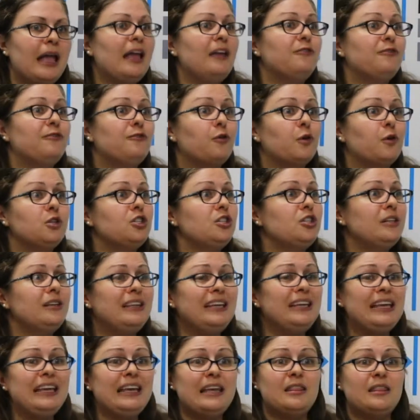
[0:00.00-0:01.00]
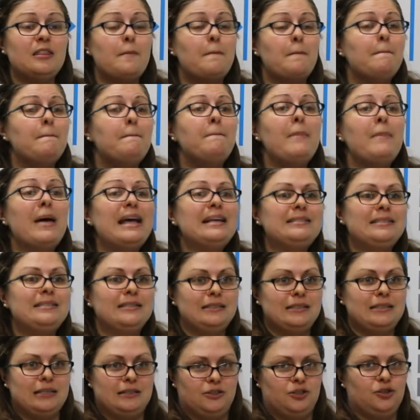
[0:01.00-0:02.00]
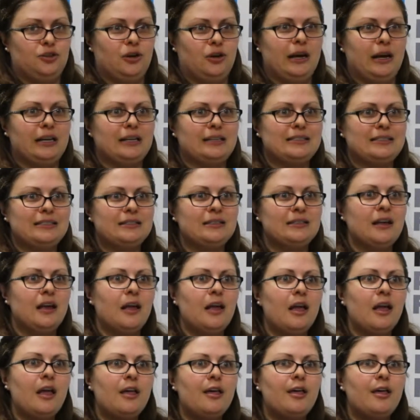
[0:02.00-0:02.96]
And fortunately, in the best districts,